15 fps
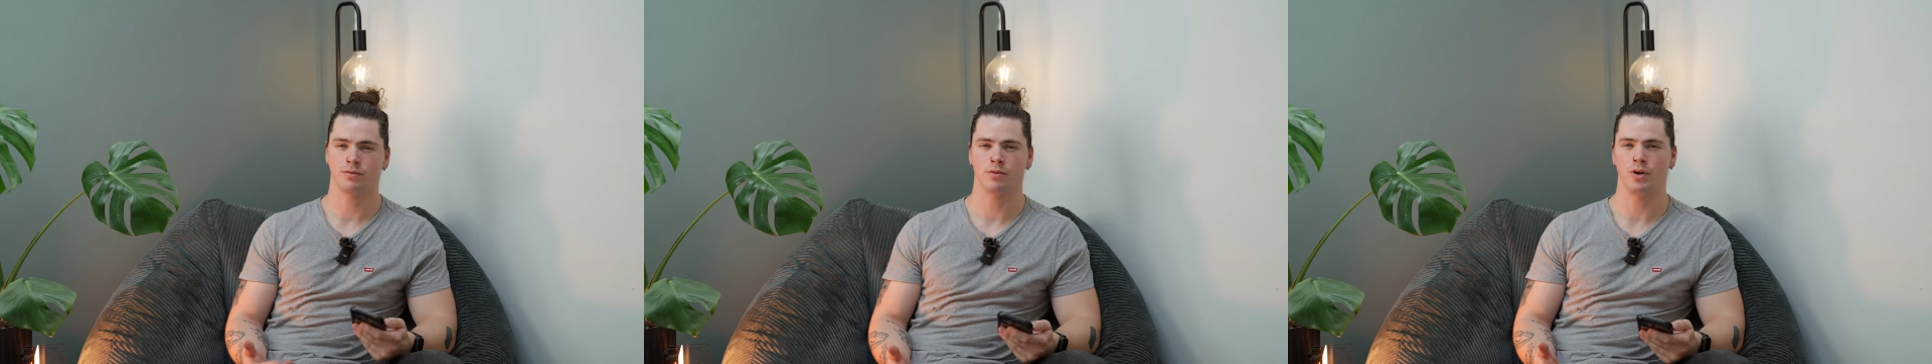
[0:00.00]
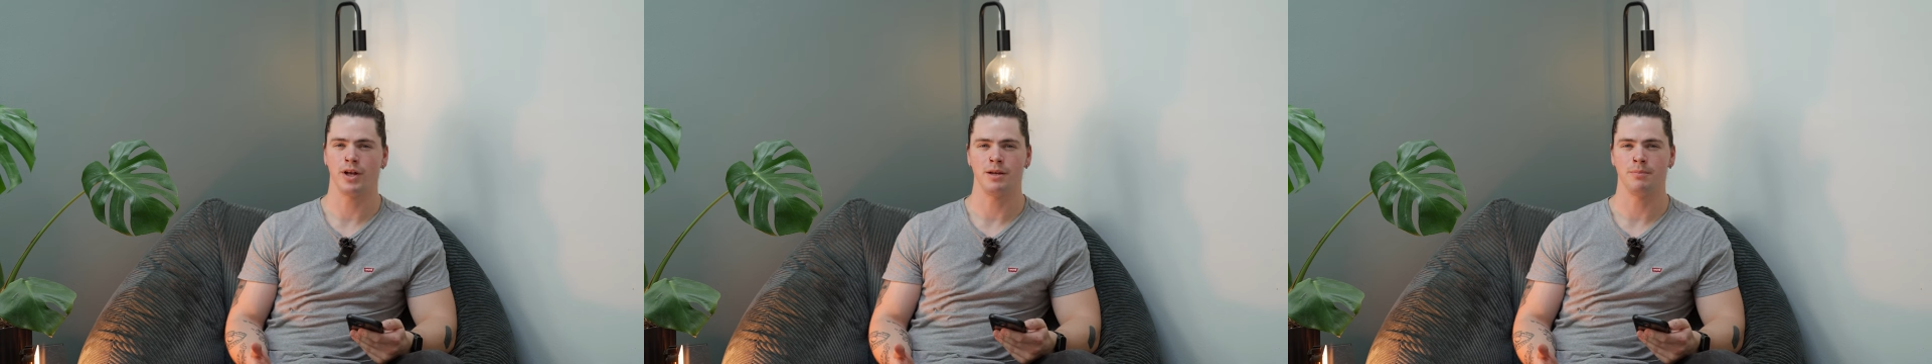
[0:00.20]

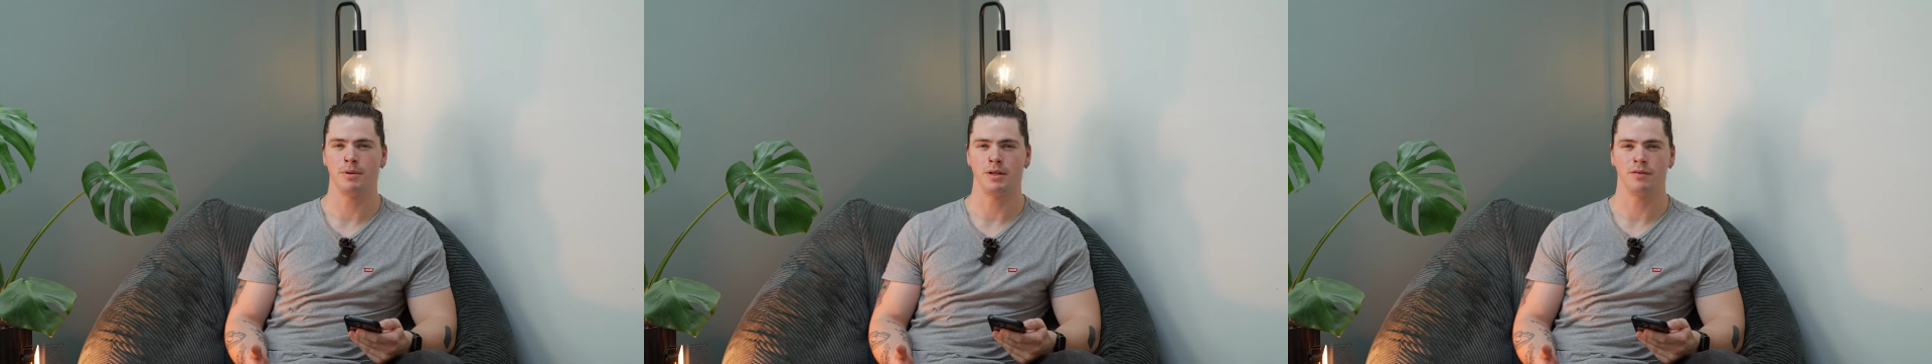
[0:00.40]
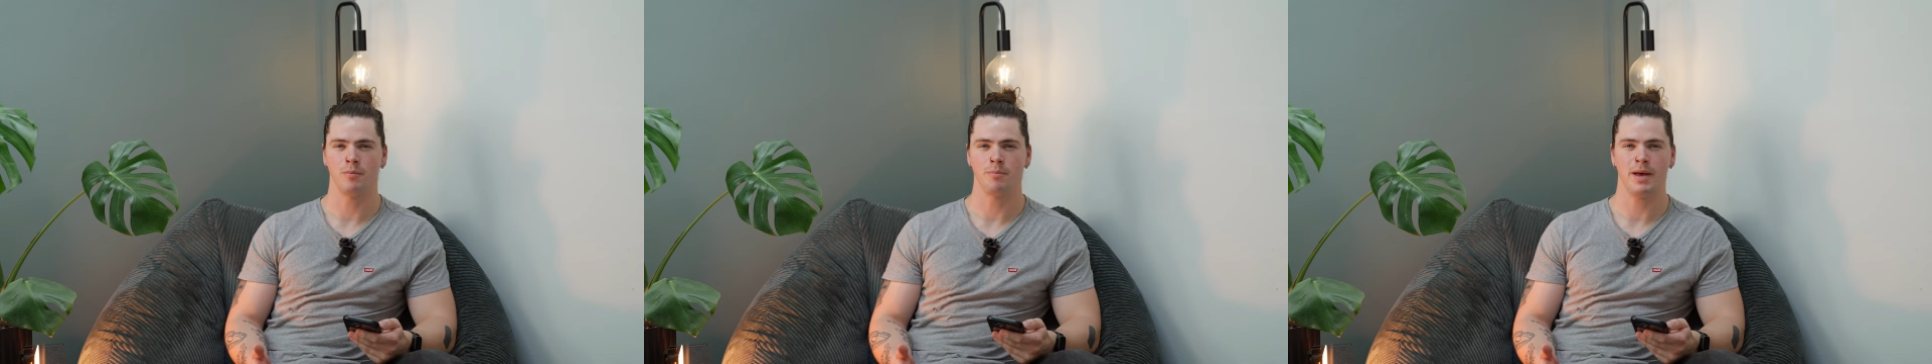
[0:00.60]
create a
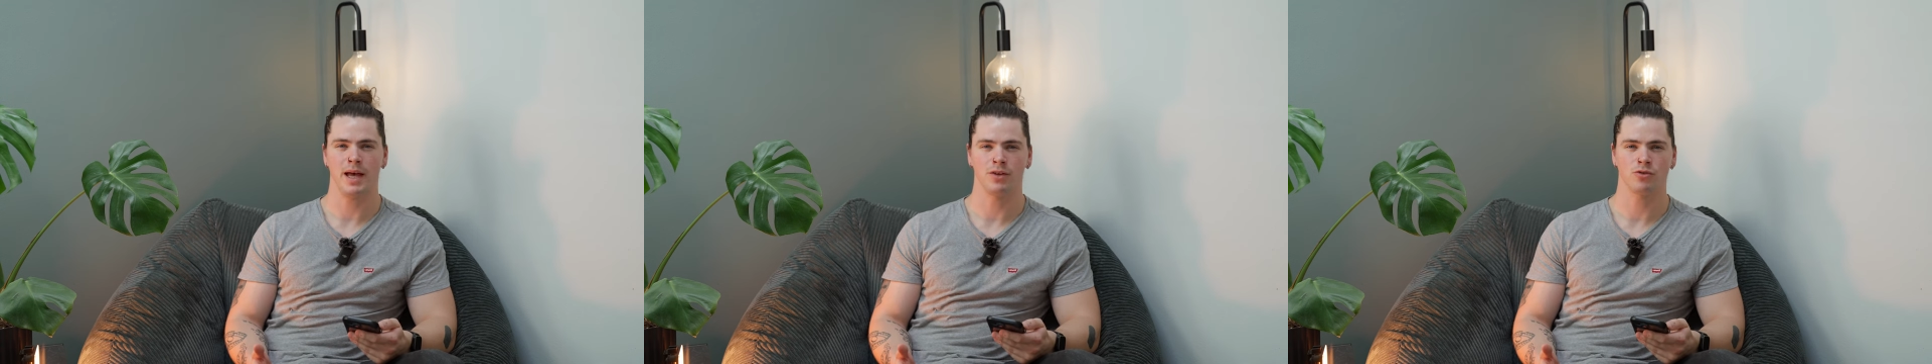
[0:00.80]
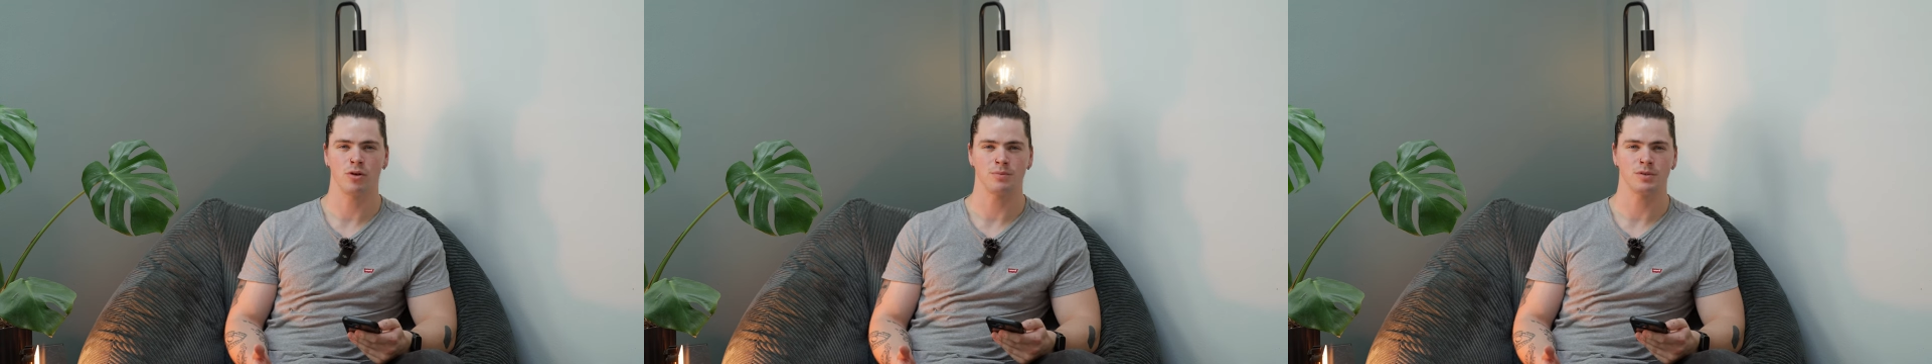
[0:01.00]
bit of a
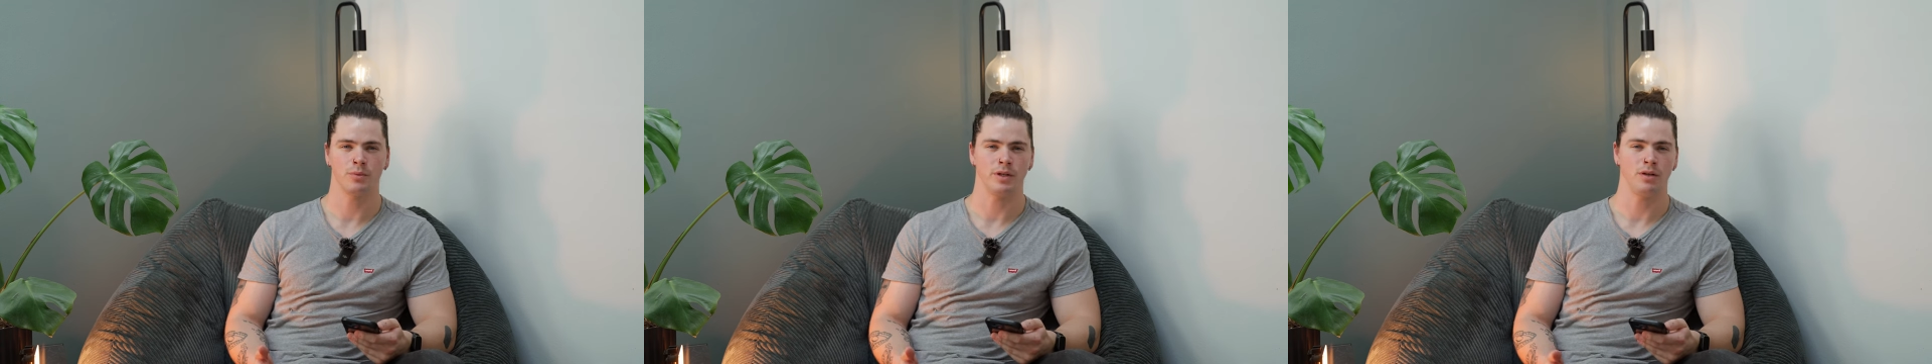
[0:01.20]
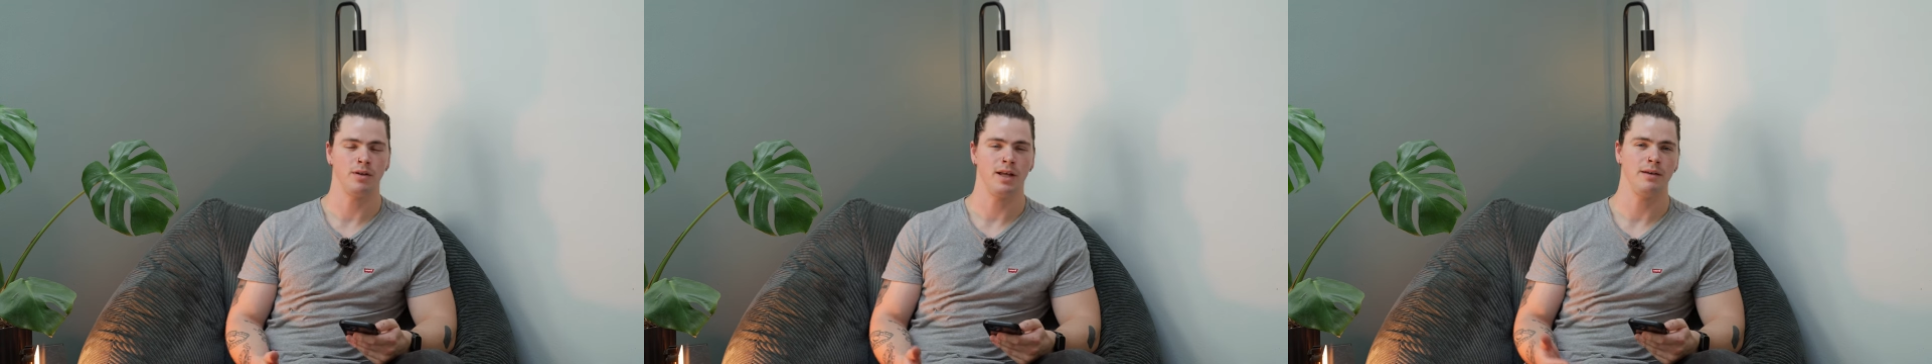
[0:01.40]
backdrop so
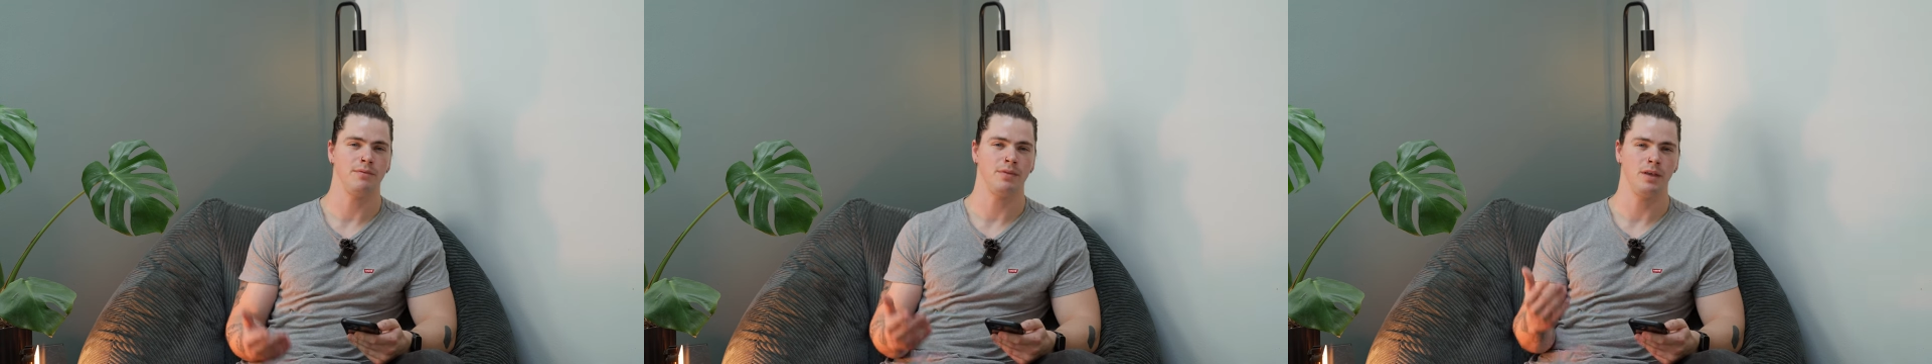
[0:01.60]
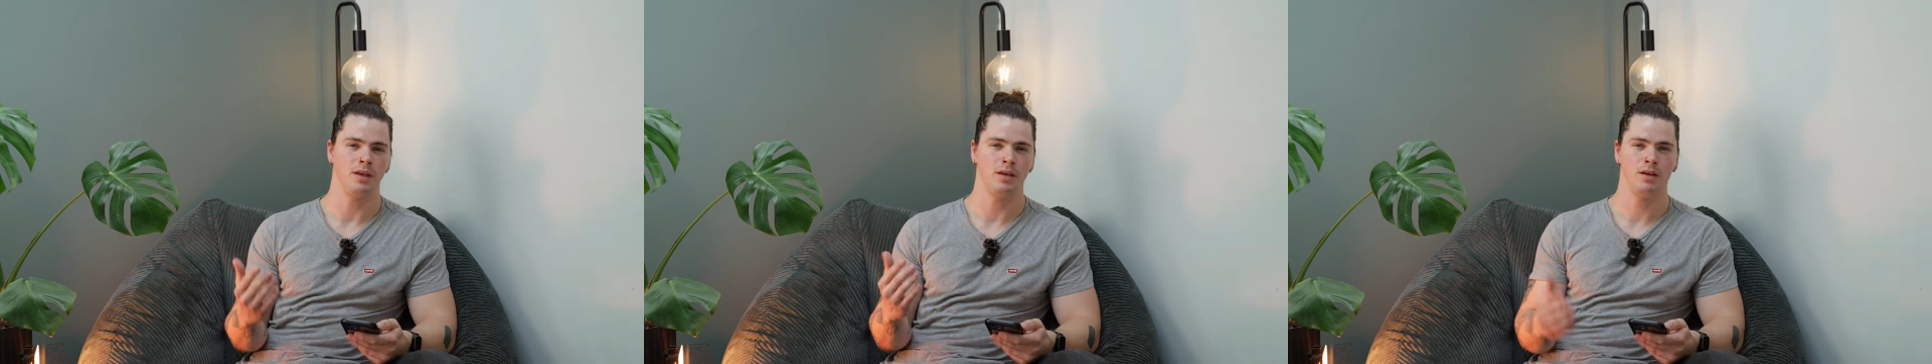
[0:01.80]
we don't have
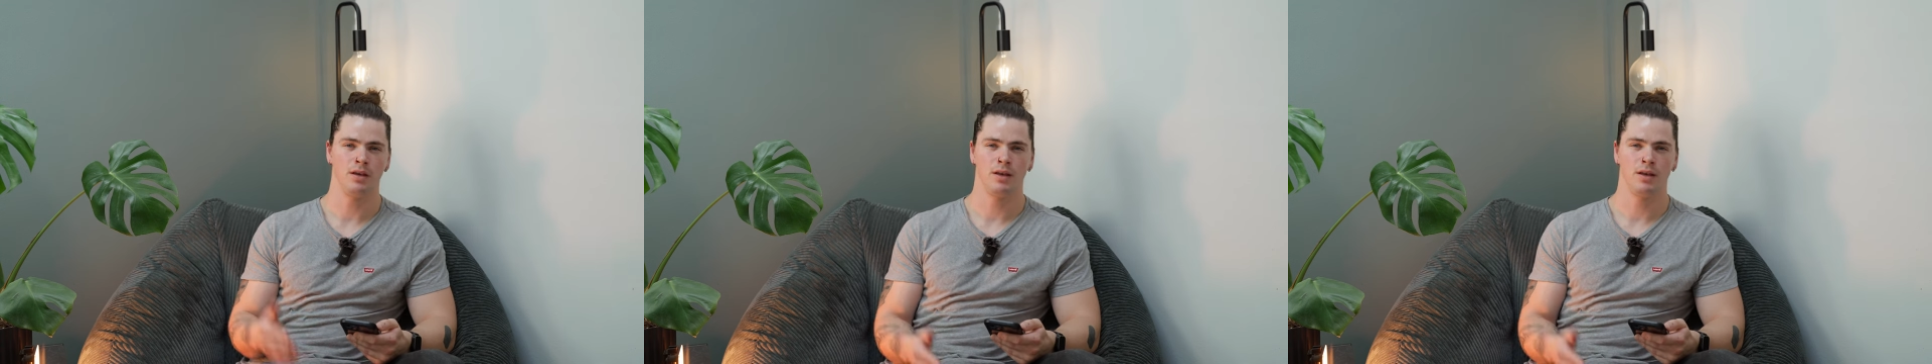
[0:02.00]
the